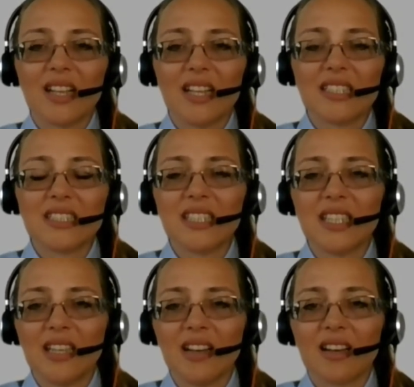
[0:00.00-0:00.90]
really
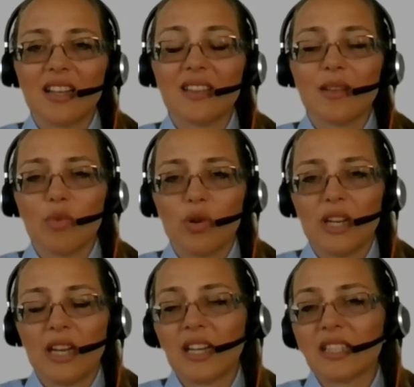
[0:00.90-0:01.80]
see early in the morning,